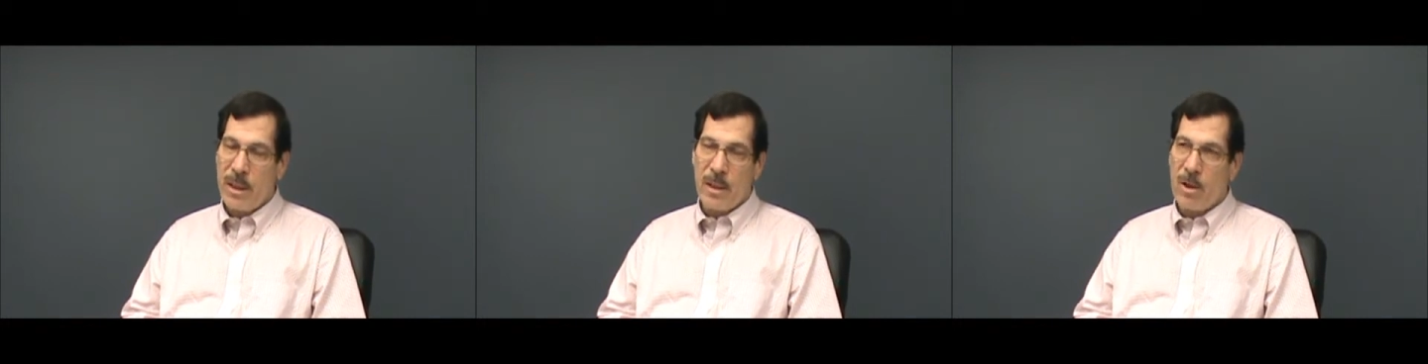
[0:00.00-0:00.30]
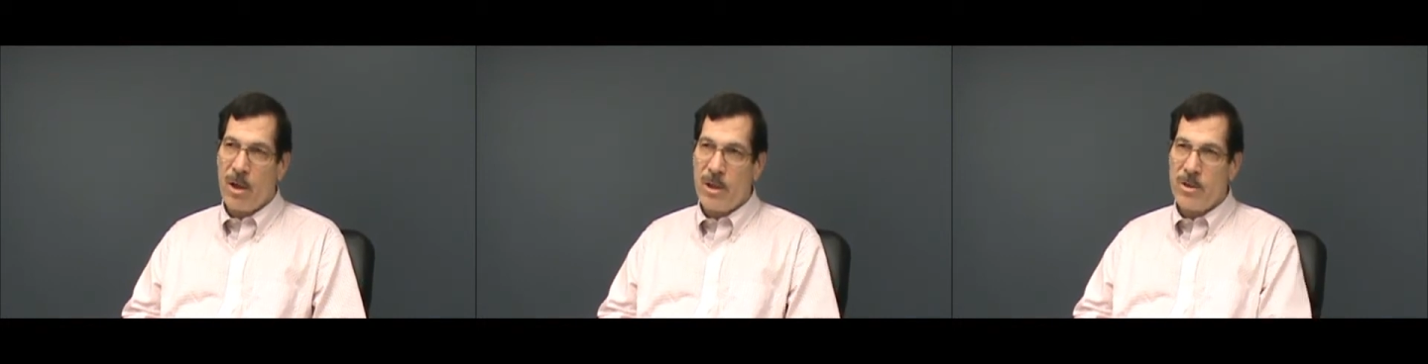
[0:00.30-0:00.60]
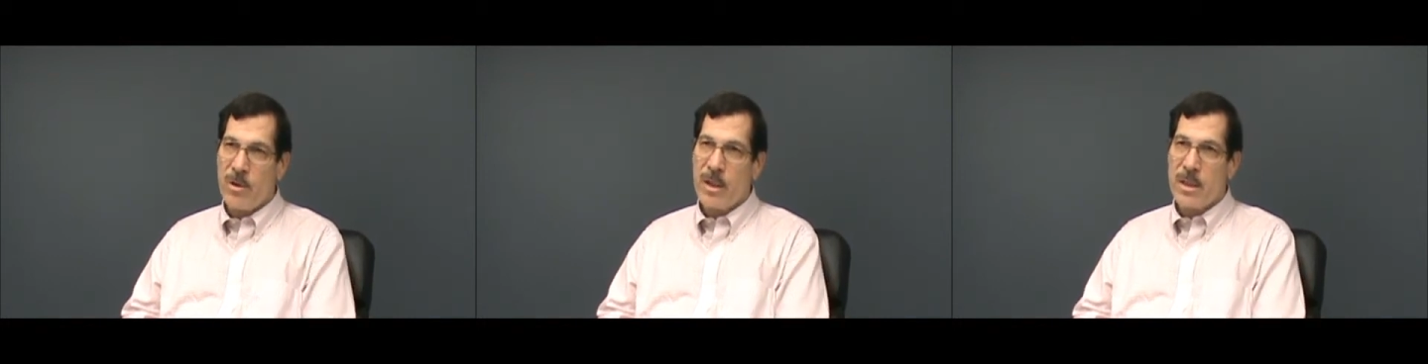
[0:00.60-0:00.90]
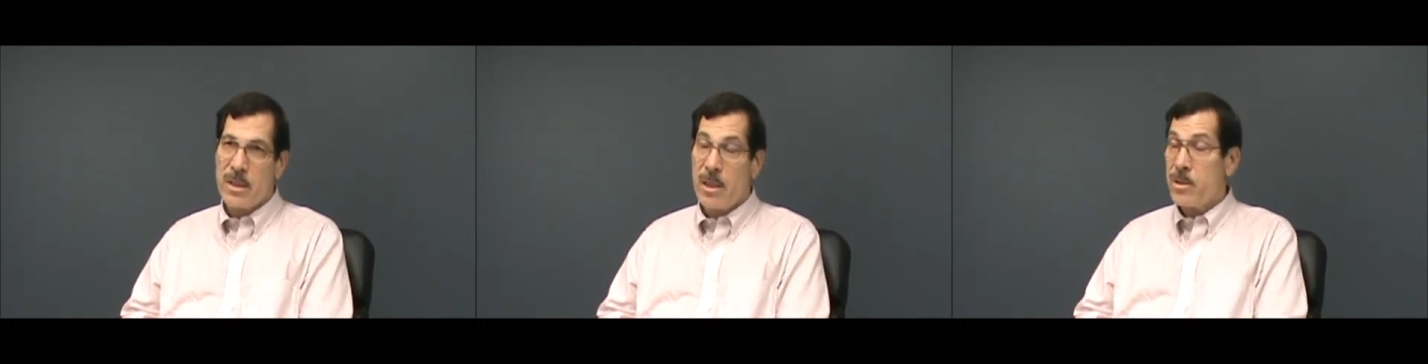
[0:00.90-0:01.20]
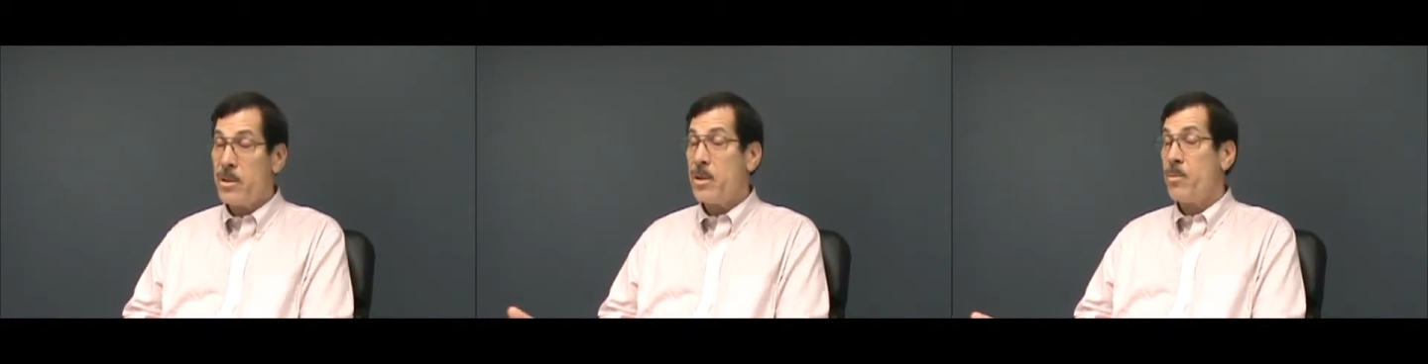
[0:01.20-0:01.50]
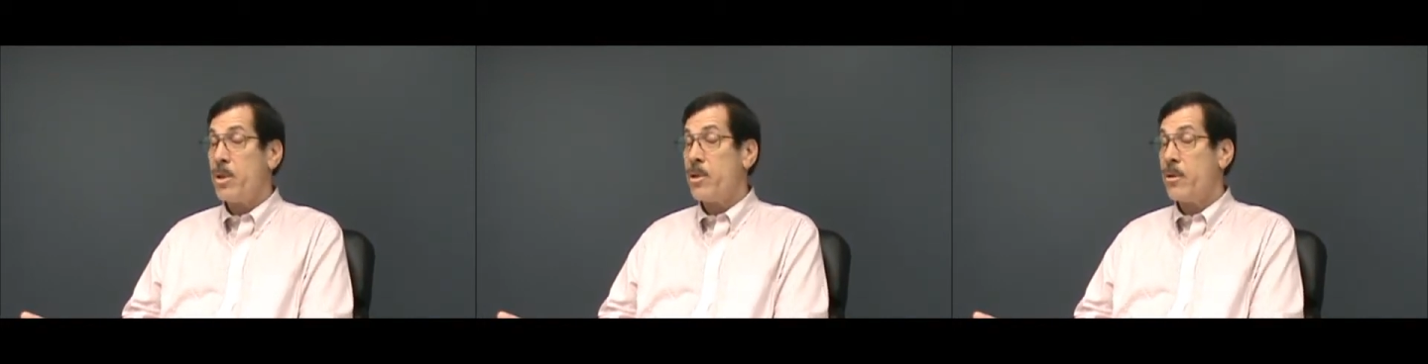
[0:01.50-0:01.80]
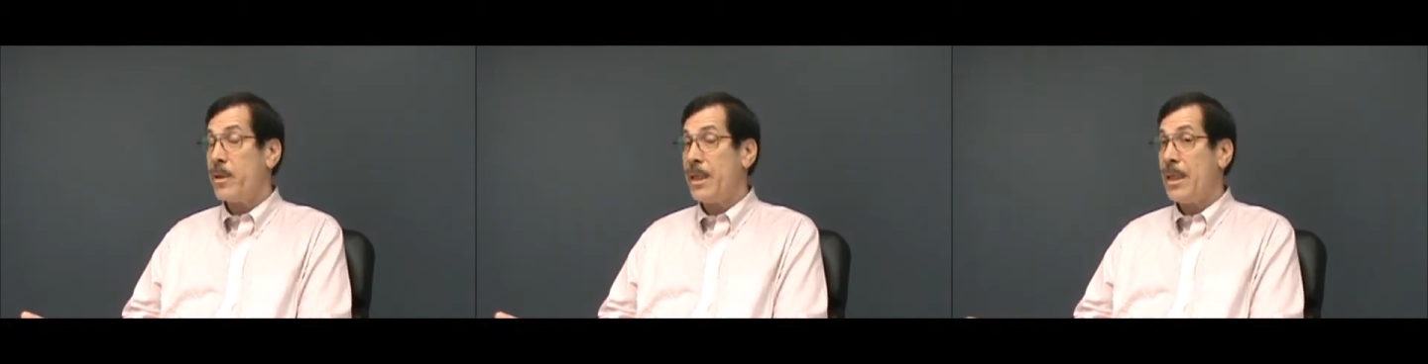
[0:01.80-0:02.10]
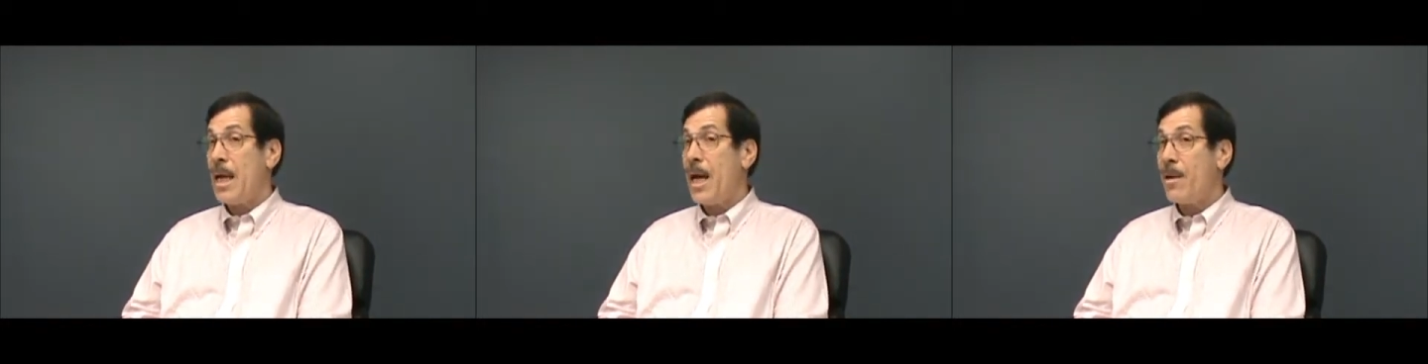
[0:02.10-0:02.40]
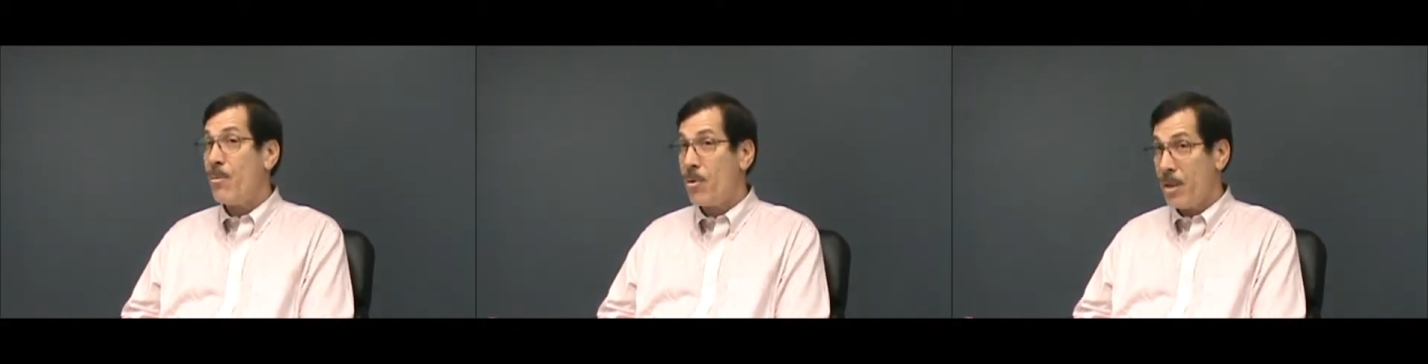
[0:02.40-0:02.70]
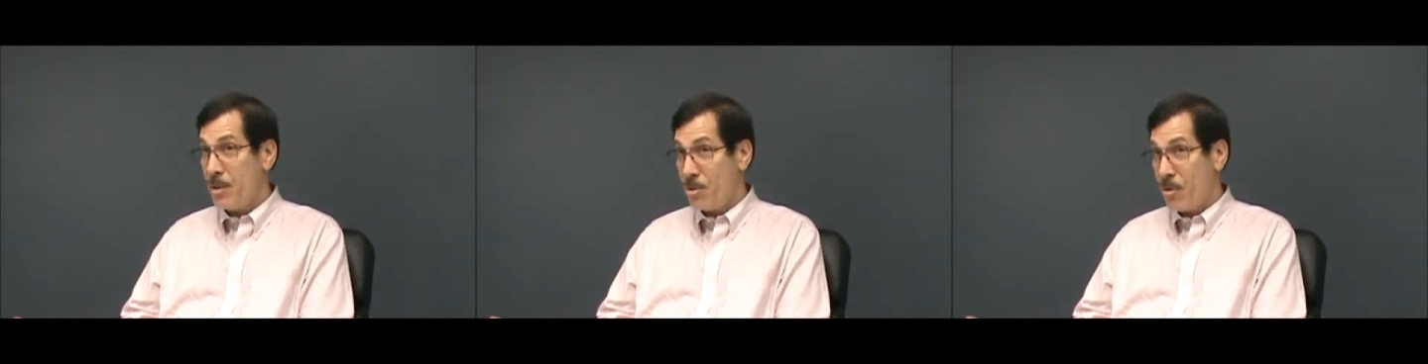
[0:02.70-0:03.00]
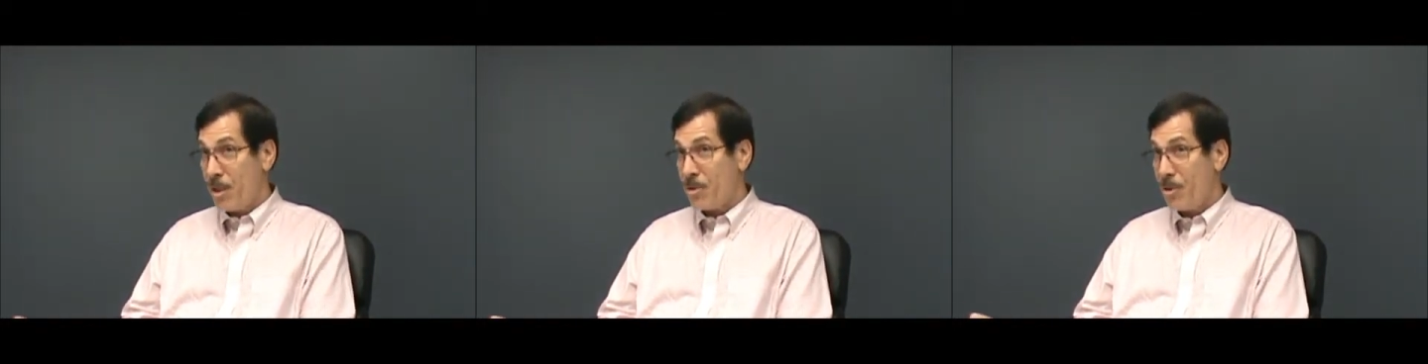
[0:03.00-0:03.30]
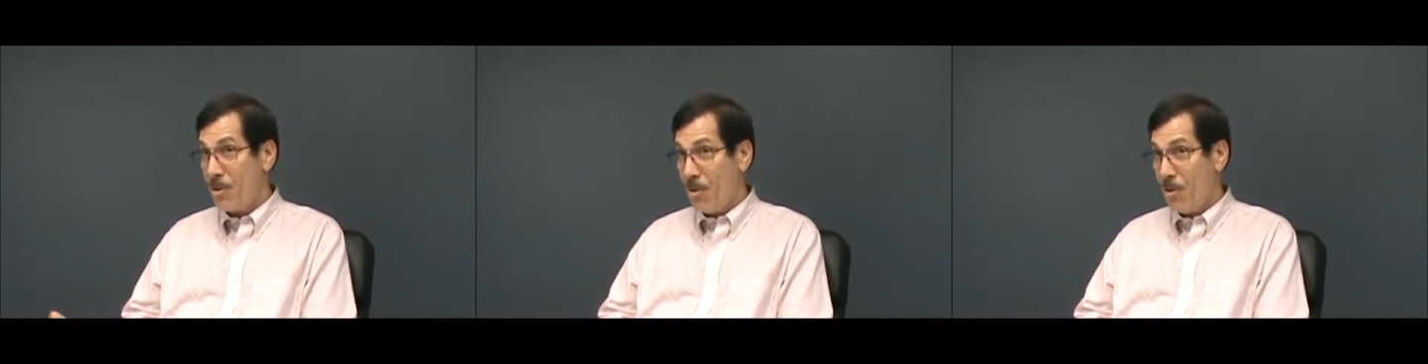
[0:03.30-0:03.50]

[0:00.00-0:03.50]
in large organizations and particularly in hybrid structured